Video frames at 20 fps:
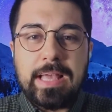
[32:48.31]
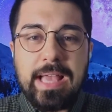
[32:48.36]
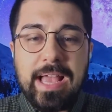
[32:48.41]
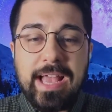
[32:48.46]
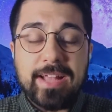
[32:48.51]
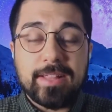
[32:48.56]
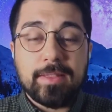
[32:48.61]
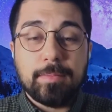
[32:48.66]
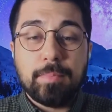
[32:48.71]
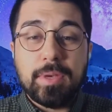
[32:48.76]

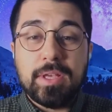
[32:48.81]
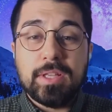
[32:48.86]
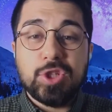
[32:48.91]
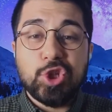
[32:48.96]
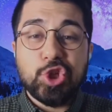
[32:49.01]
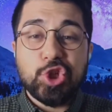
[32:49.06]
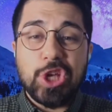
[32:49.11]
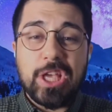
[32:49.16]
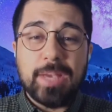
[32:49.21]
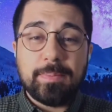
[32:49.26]
had been
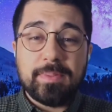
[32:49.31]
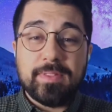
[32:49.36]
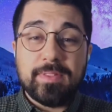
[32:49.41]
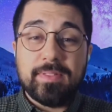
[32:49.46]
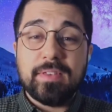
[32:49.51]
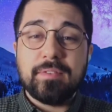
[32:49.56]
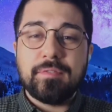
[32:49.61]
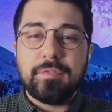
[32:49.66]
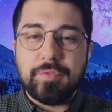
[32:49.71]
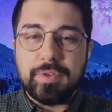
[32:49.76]
shaped
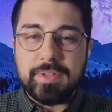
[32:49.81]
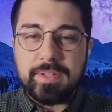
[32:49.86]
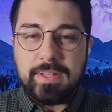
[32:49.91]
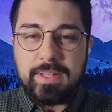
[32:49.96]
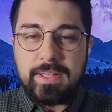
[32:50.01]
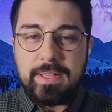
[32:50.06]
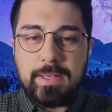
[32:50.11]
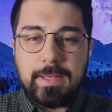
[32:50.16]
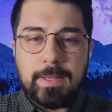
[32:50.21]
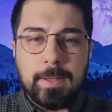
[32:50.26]

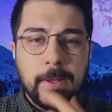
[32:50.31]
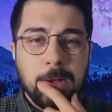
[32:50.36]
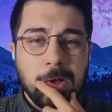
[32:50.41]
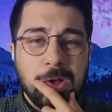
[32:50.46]
differently.